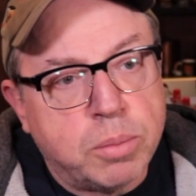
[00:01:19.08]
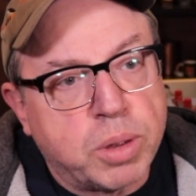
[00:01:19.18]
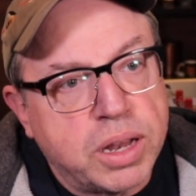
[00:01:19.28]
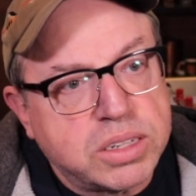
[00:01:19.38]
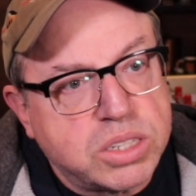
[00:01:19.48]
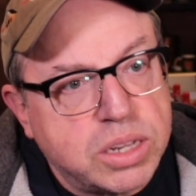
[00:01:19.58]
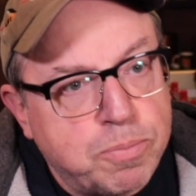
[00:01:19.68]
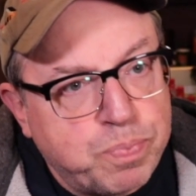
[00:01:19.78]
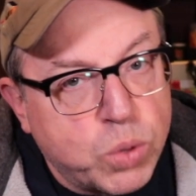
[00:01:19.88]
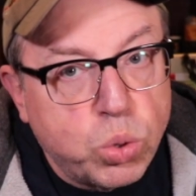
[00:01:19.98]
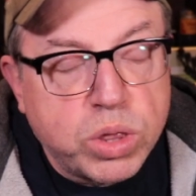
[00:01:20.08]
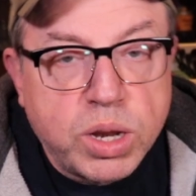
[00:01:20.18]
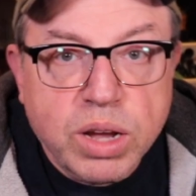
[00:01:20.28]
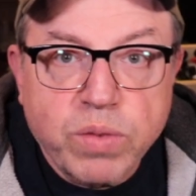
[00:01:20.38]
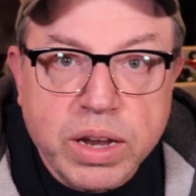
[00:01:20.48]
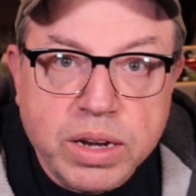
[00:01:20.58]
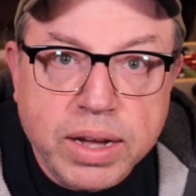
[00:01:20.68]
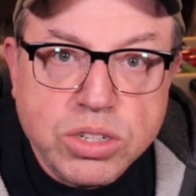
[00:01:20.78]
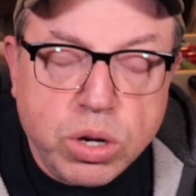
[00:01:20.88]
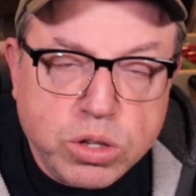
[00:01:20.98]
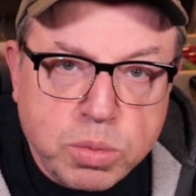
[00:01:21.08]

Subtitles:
But let's see. Ooh, the Dick Van Dyke Show. I was